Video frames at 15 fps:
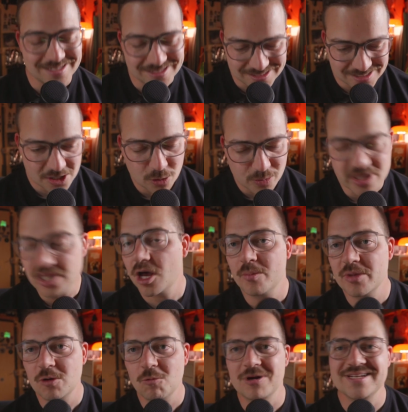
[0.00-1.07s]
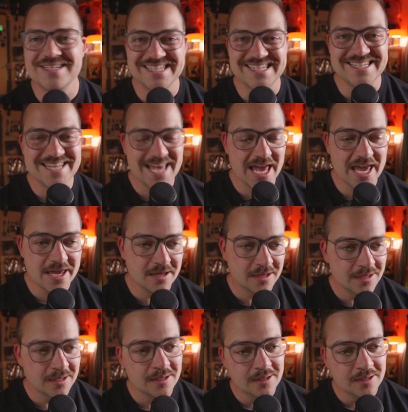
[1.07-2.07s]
Consider becoming one today.